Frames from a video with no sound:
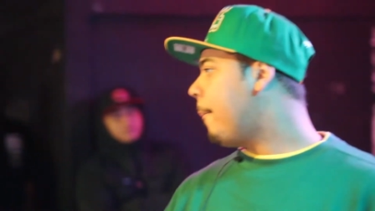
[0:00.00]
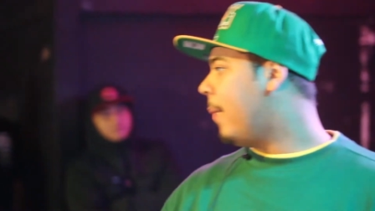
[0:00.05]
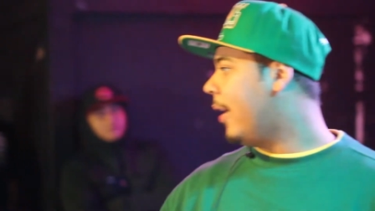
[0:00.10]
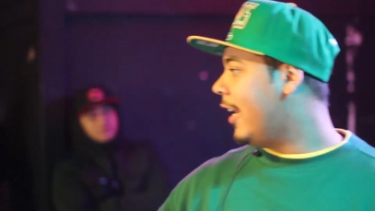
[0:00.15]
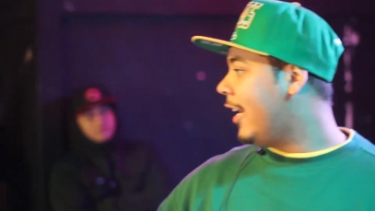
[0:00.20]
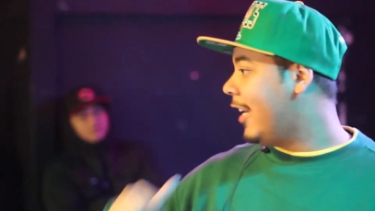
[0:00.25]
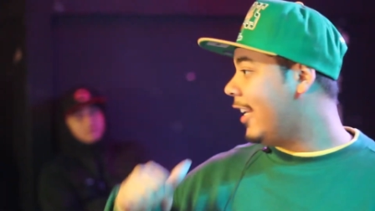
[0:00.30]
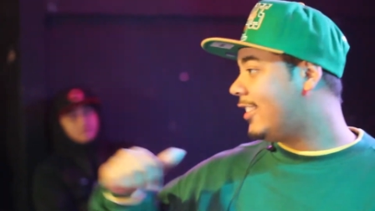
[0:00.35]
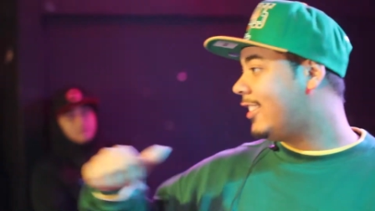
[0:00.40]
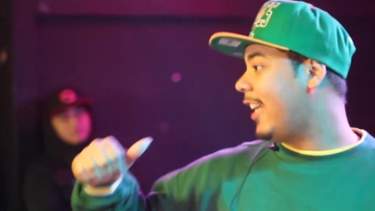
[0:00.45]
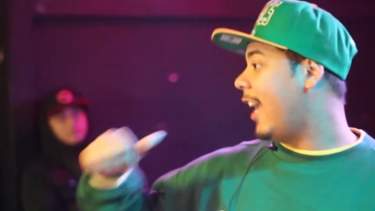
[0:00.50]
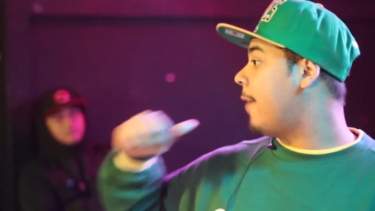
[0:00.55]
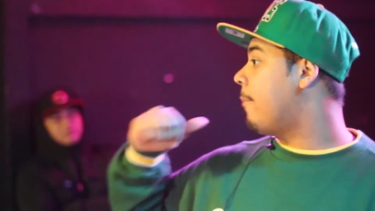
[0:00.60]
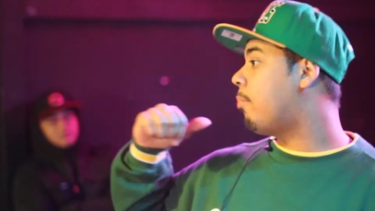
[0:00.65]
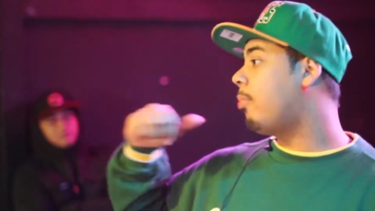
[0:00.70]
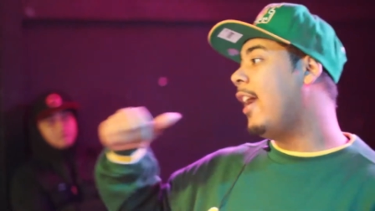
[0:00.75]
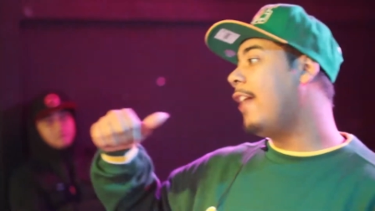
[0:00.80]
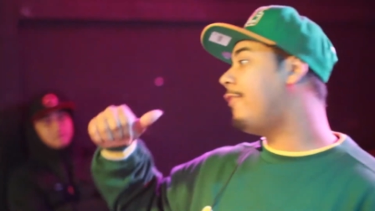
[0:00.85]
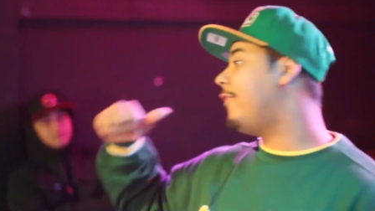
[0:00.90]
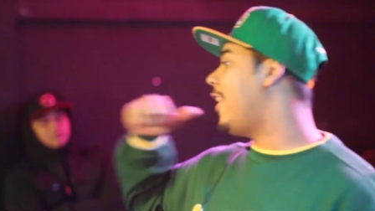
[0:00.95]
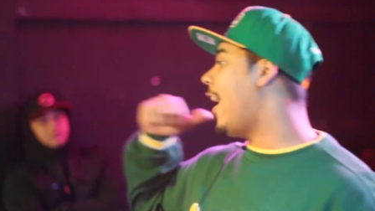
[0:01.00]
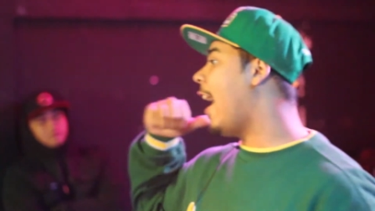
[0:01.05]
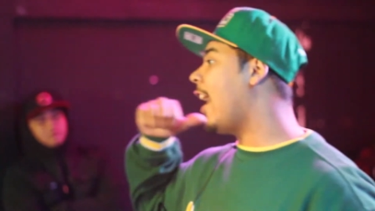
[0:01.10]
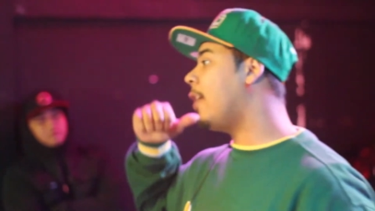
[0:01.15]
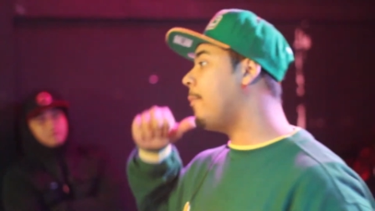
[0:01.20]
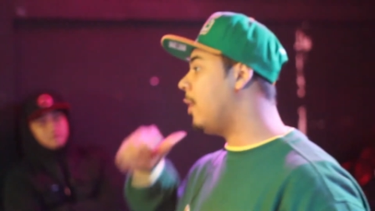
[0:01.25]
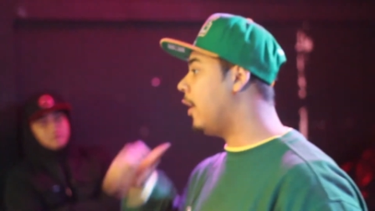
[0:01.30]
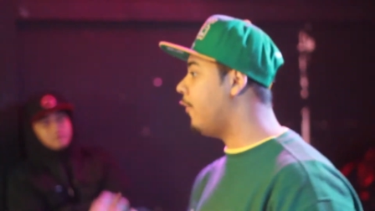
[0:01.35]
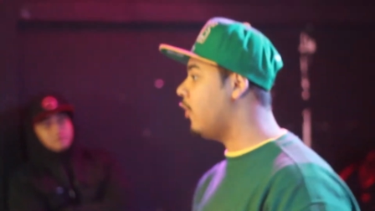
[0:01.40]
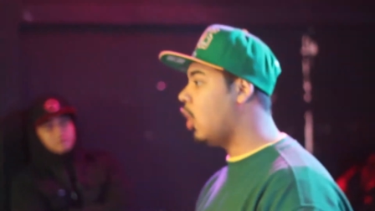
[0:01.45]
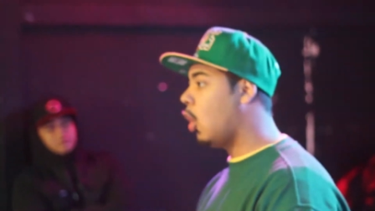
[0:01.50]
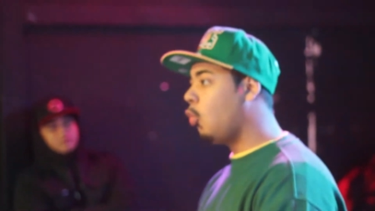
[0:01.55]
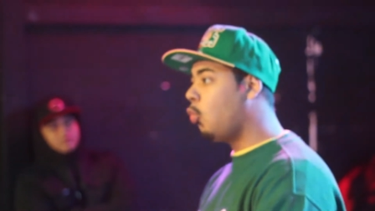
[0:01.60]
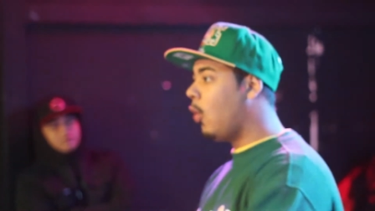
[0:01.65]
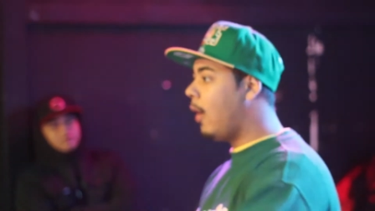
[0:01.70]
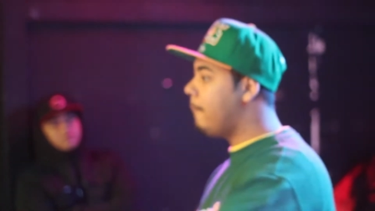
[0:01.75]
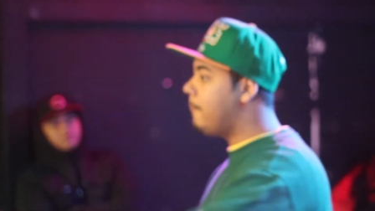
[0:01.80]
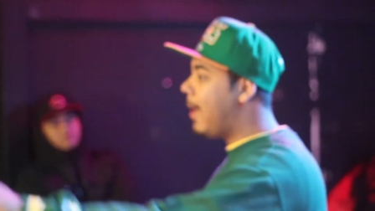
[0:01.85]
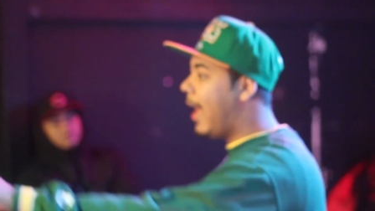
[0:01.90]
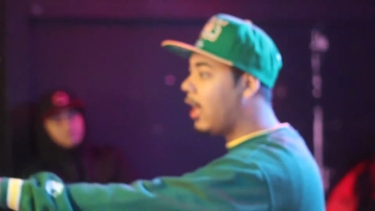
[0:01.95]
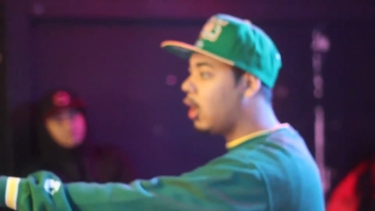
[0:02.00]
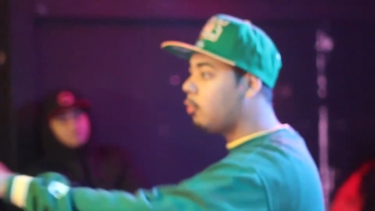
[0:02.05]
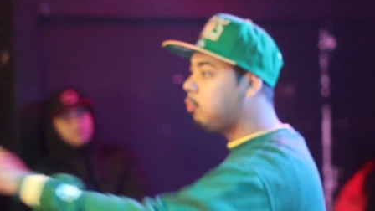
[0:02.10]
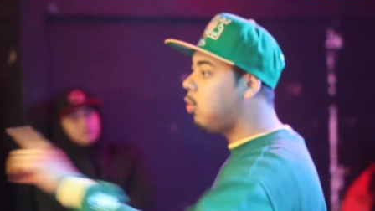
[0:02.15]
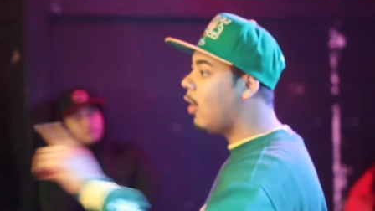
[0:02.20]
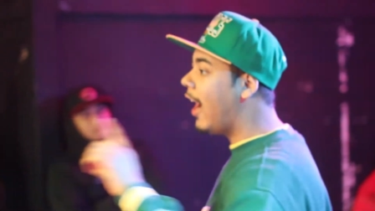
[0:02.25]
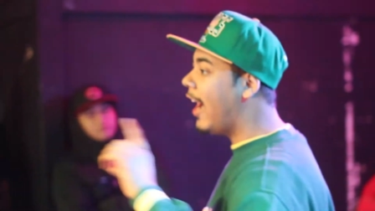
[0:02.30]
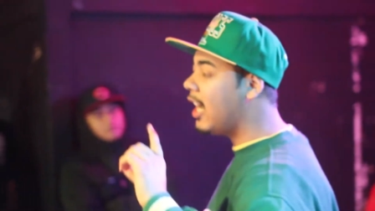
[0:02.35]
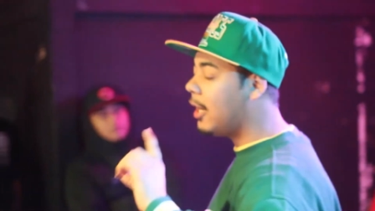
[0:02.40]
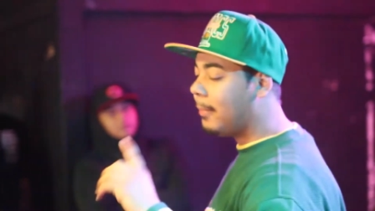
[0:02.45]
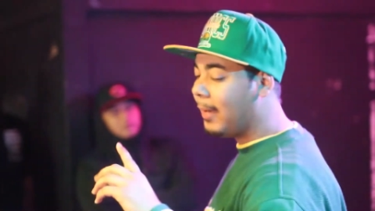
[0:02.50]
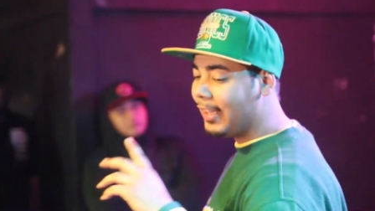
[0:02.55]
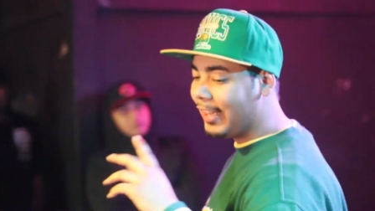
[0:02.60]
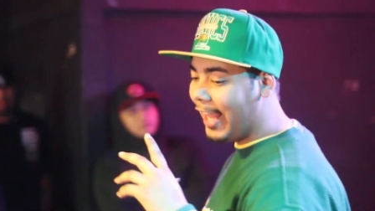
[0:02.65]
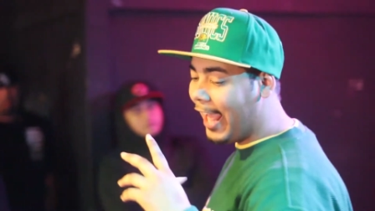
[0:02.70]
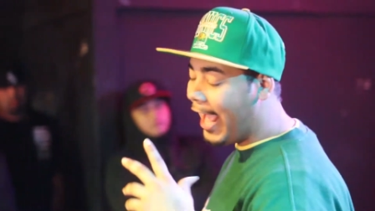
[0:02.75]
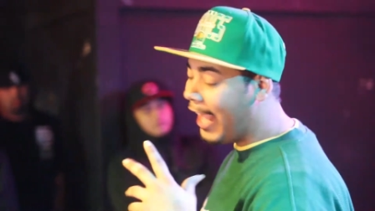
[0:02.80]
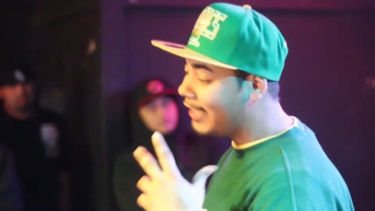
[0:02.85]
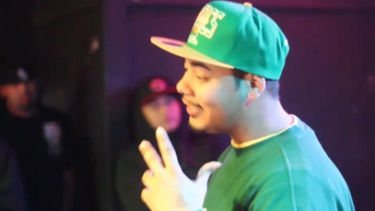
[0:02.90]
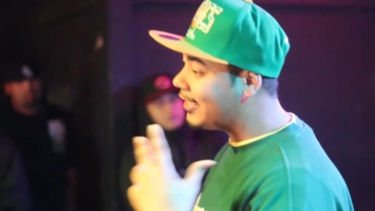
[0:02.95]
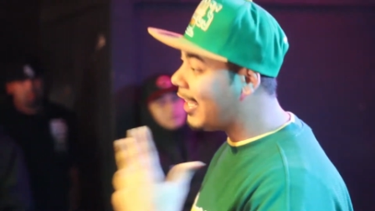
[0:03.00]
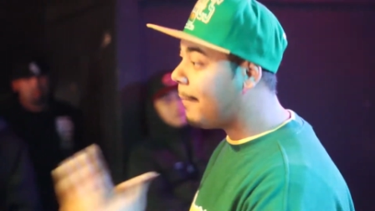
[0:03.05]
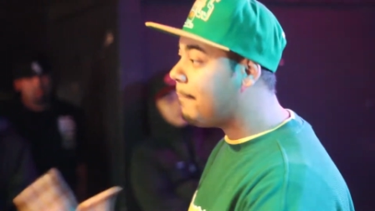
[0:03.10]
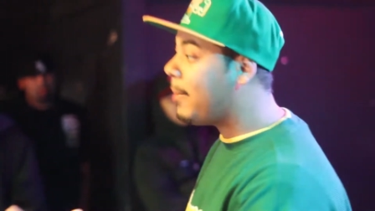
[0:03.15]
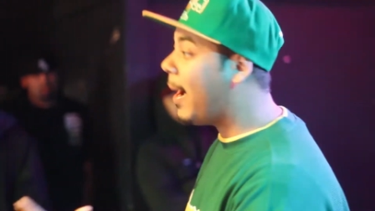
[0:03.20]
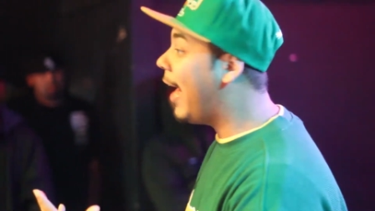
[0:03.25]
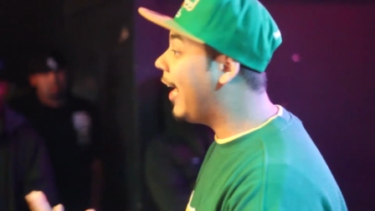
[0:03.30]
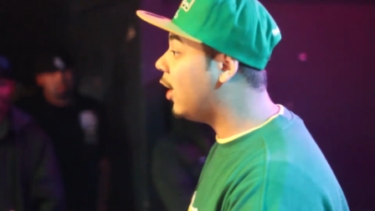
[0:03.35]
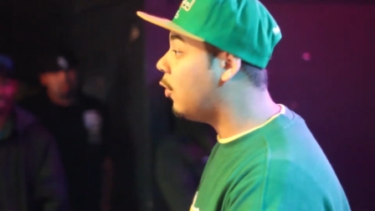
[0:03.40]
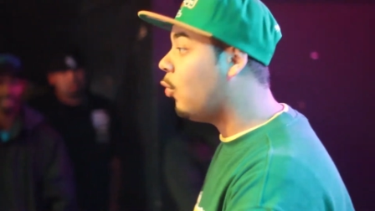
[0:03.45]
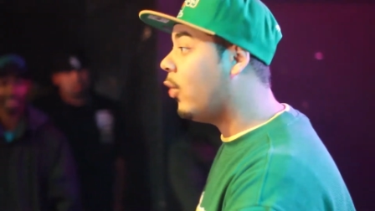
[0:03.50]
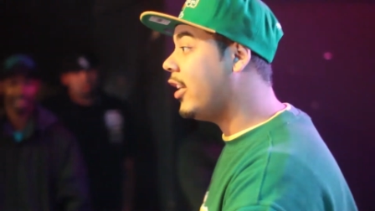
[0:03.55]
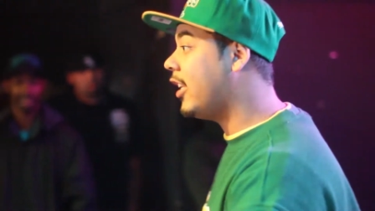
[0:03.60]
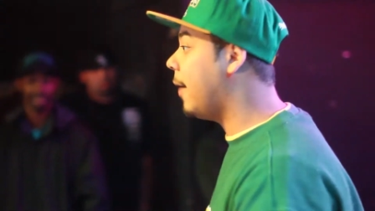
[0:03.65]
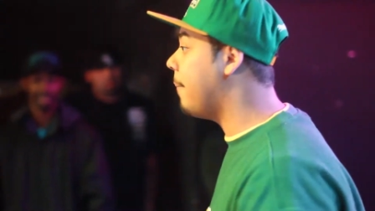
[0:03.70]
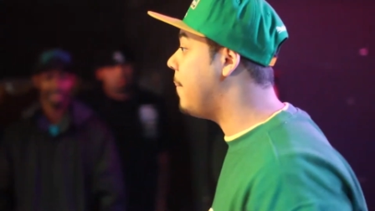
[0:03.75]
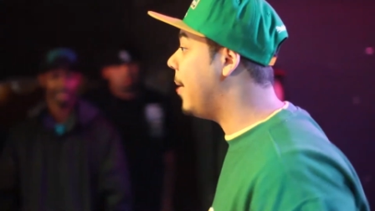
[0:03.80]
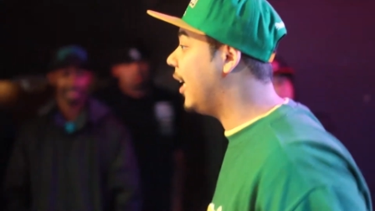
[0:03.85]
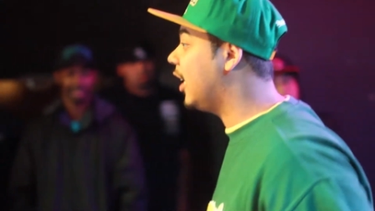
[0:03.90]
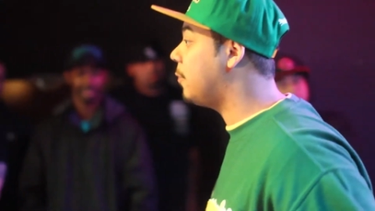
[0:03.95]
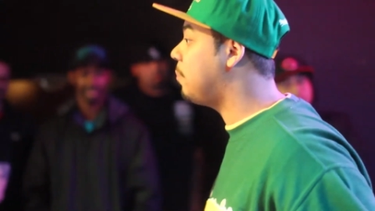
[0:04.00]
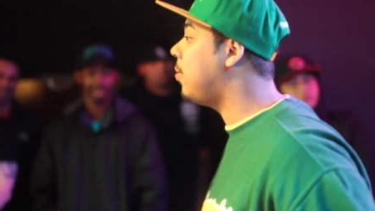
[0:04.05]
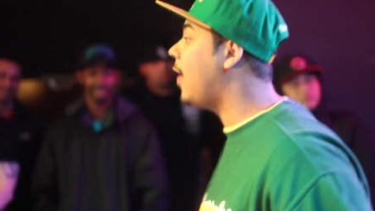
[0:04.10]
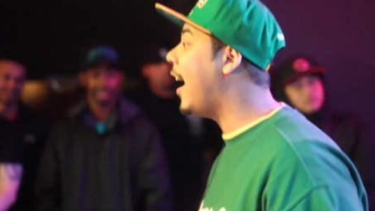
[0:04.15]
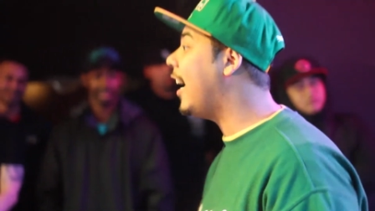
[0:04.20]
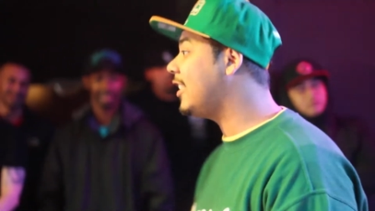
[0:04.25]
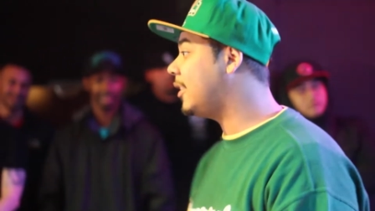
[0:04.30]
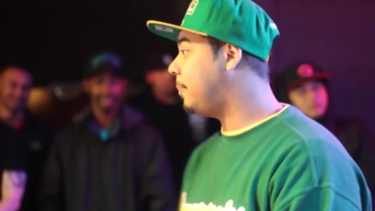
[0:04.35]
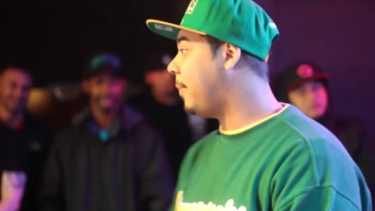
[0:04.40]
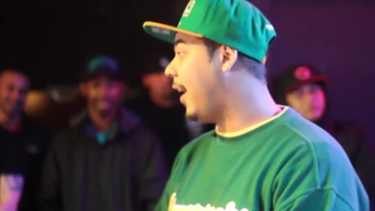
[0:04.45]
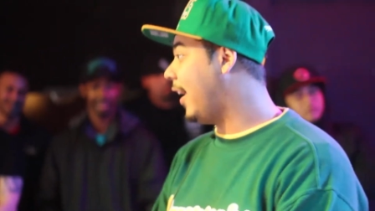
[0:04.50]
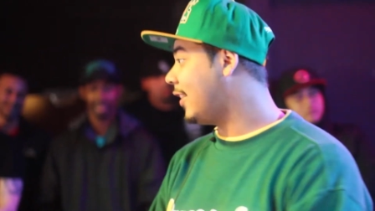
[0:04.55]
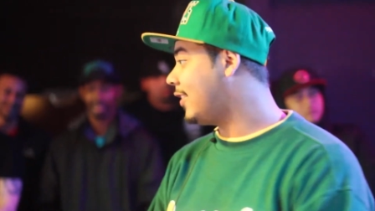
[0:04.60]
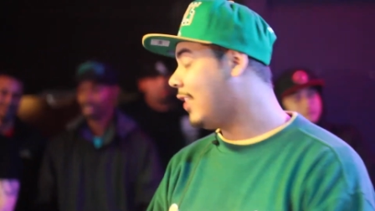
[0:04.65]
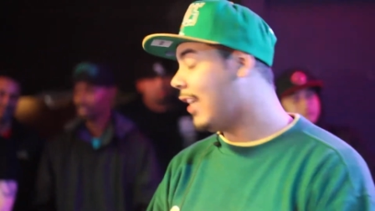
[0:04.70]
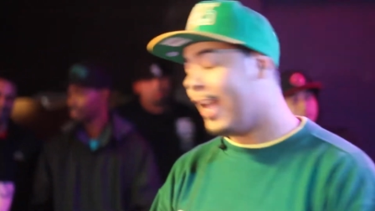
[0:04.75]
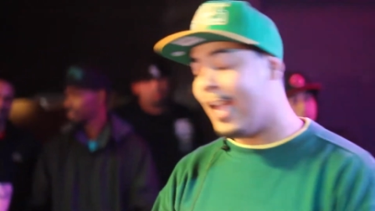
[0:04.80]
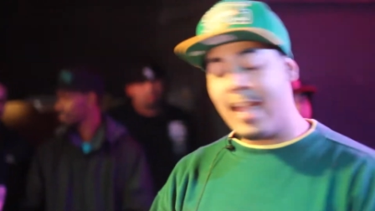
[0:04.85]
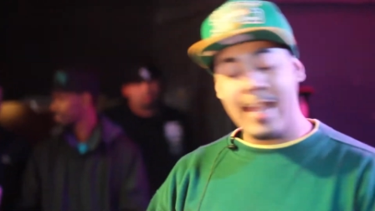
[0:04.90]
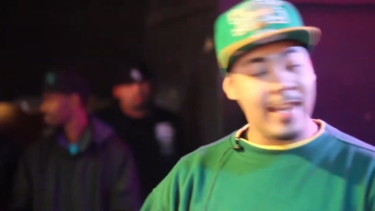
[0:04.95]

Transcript: But in the same breath, doubting even though one battle prior to my last, I bodied one of your biggest prospects.